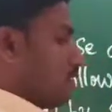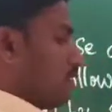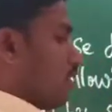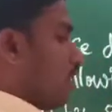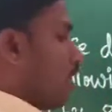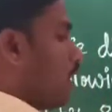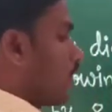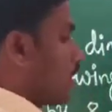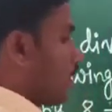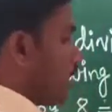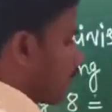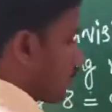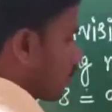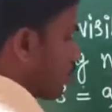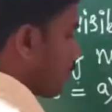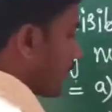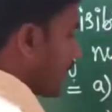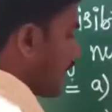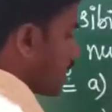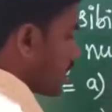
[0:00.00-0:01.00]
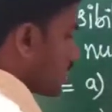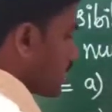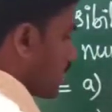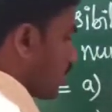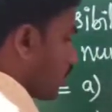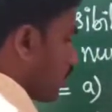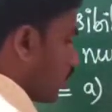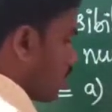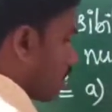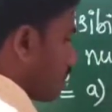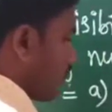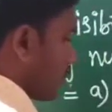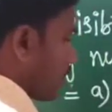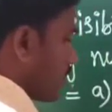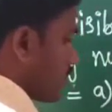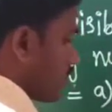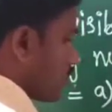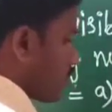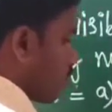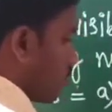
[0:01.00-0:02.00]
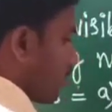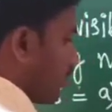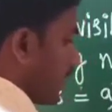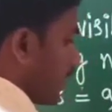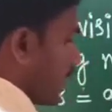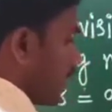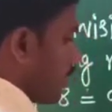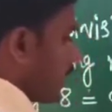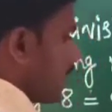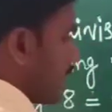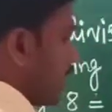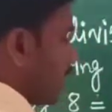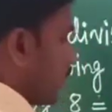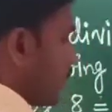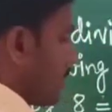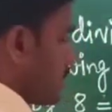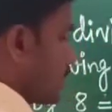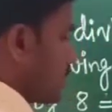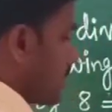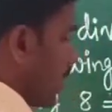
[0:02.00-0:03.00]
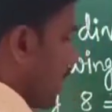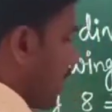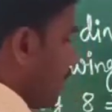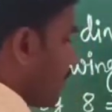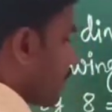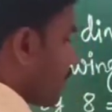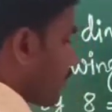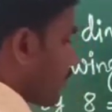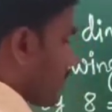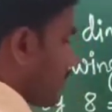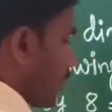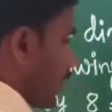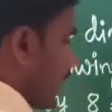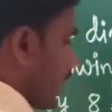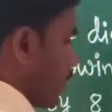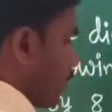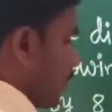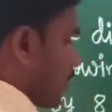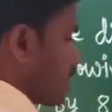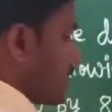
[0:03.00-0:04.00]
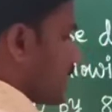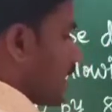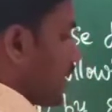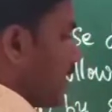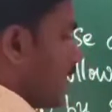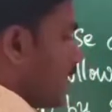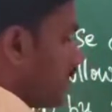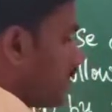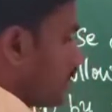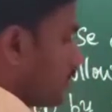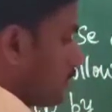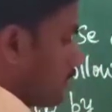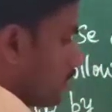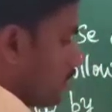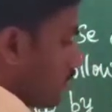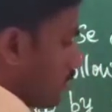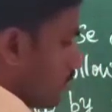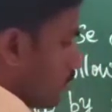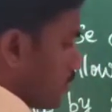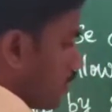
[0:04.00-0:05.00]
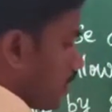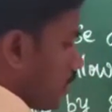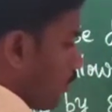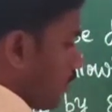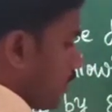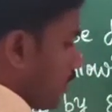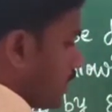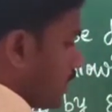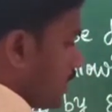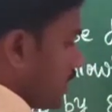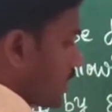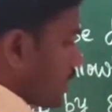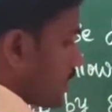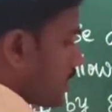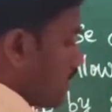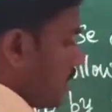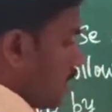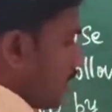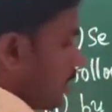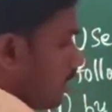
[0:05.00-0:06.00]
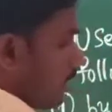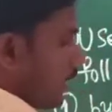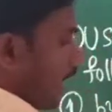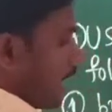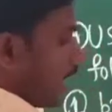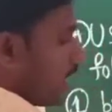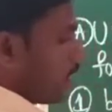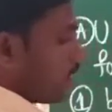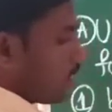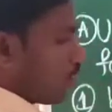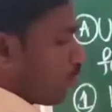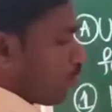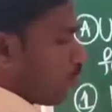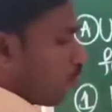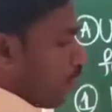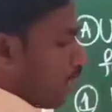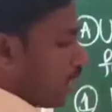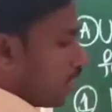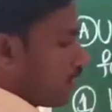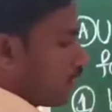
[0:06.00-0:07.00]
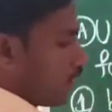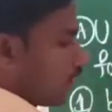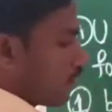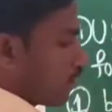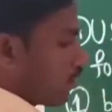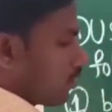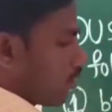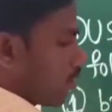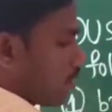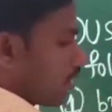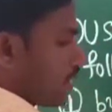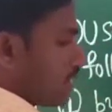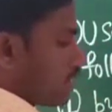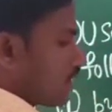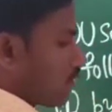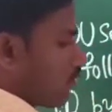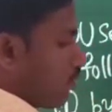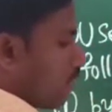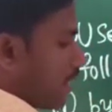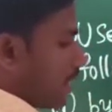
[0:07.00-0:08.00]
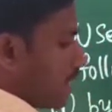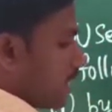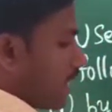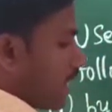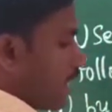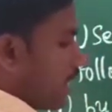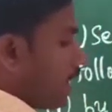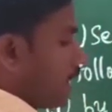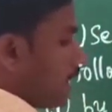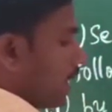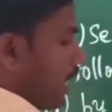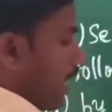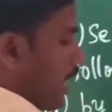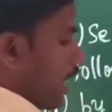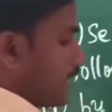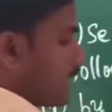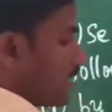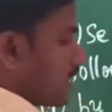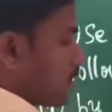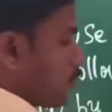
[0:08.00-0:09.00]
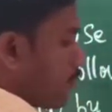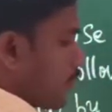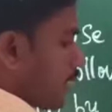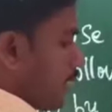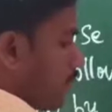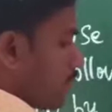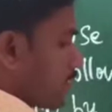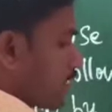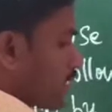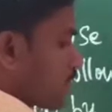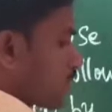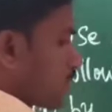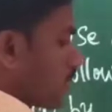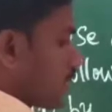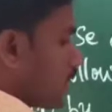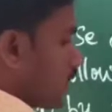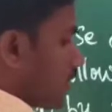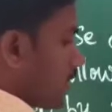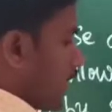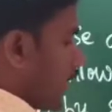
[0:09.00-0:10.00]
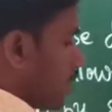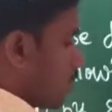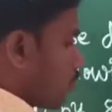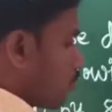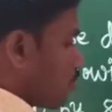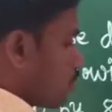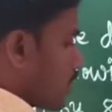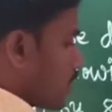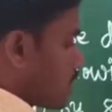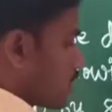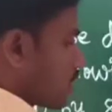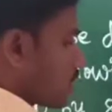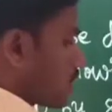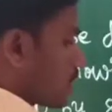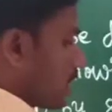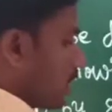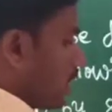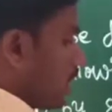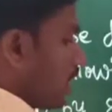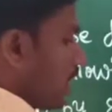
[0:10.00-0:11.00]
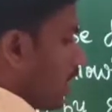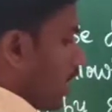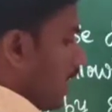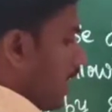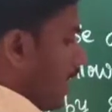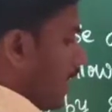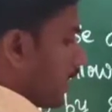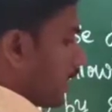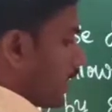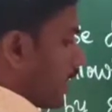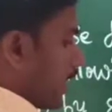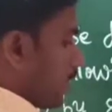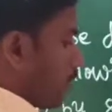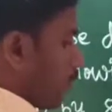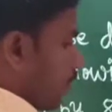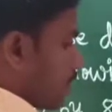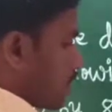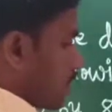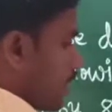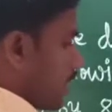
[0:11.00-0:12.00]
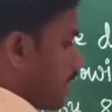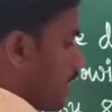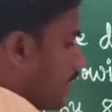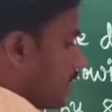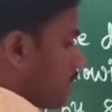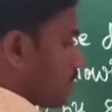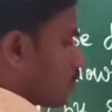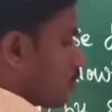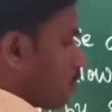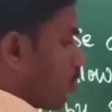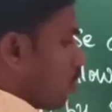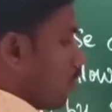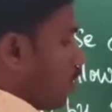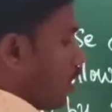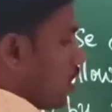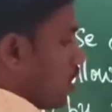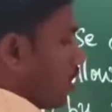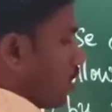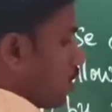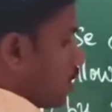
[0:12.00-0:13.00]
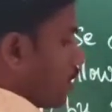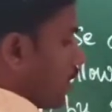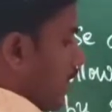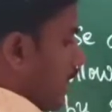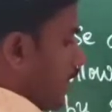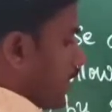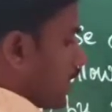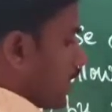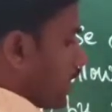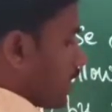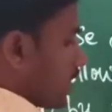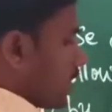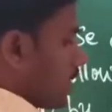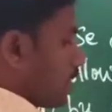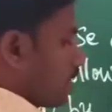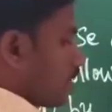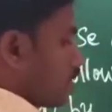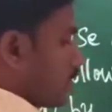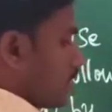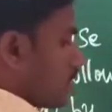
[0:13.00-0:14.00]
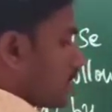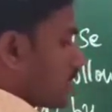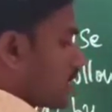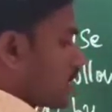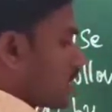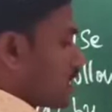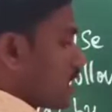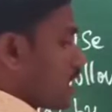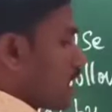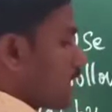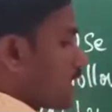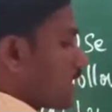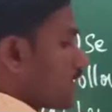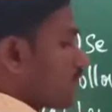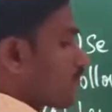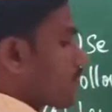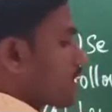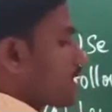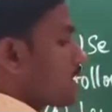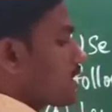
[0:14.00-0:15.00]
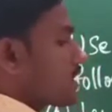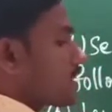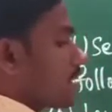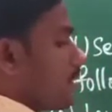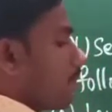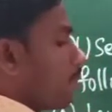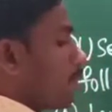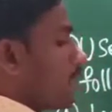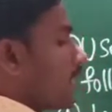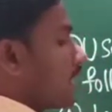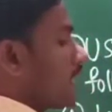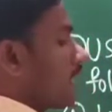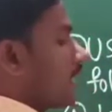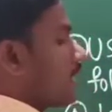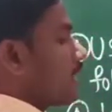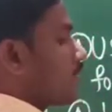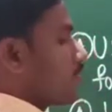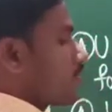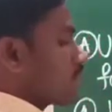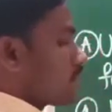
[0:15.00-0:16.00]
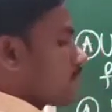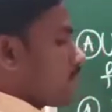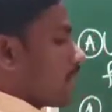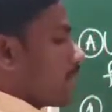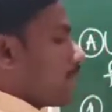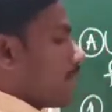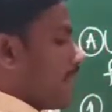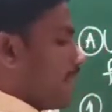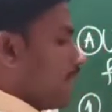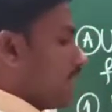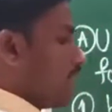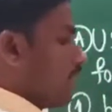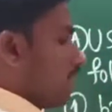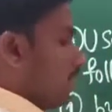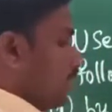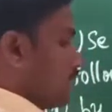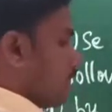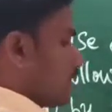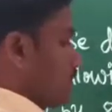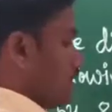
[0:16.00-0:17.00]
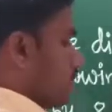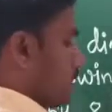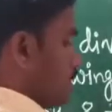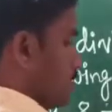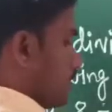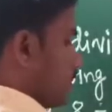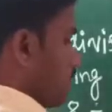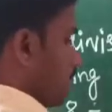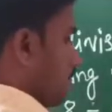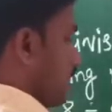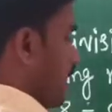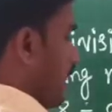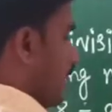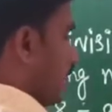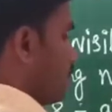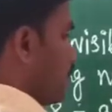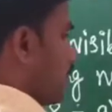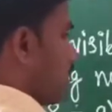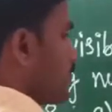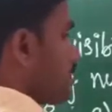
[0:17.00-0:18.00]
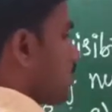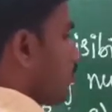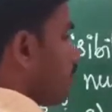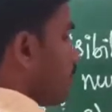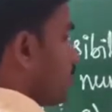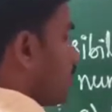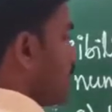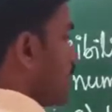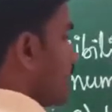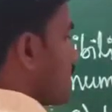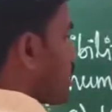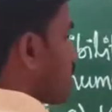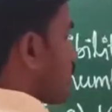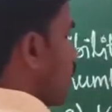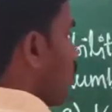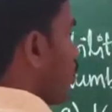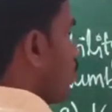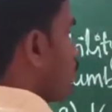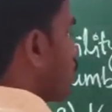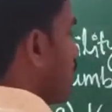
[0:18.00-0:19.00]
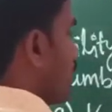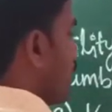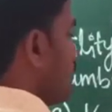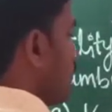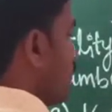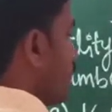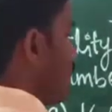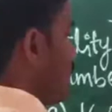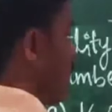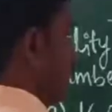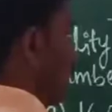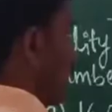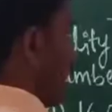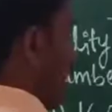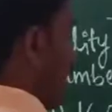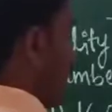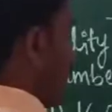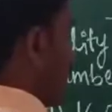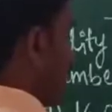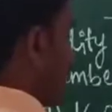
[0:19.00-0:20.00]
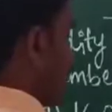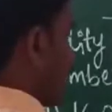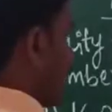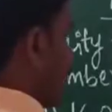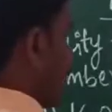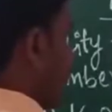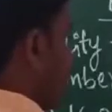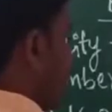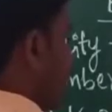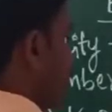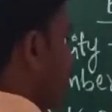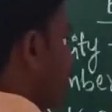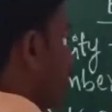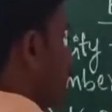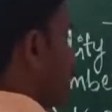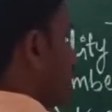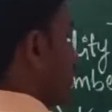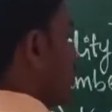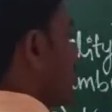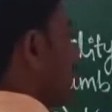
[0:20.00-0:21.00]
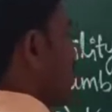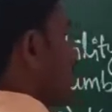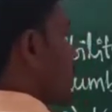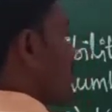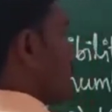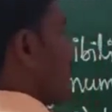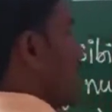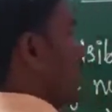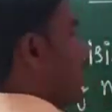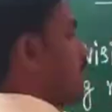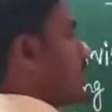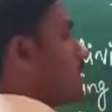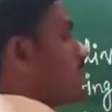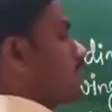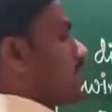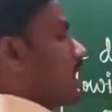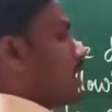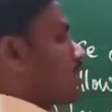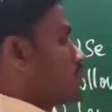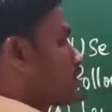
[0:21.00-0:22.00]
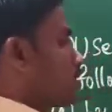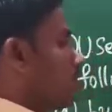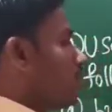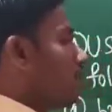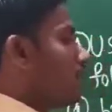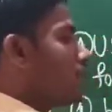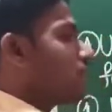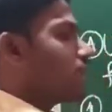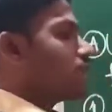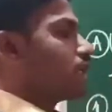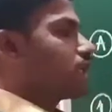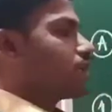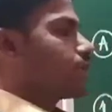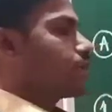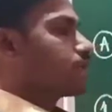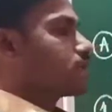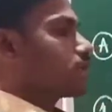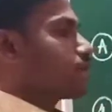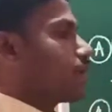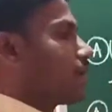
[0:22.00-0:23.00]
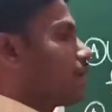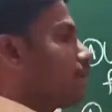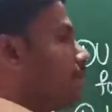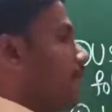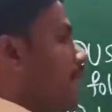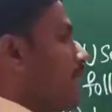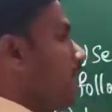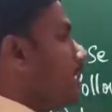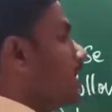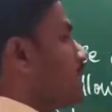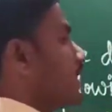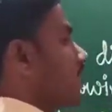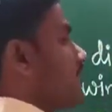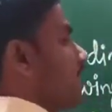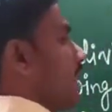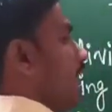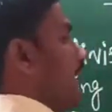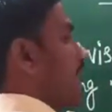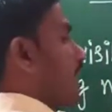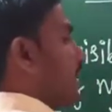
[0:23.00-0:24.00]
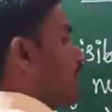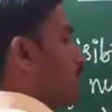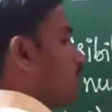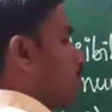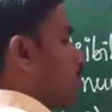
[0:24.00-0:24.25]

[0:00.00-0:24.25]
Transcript: or not? We can check out. So my dear, 8 ones are 8. Now in this 9, 1 is going here, and this becomes 16. 8 twos are 16 and 8 ones are 8. So 968 is completely divisible by 8, means this 1968 is also divisible by 8.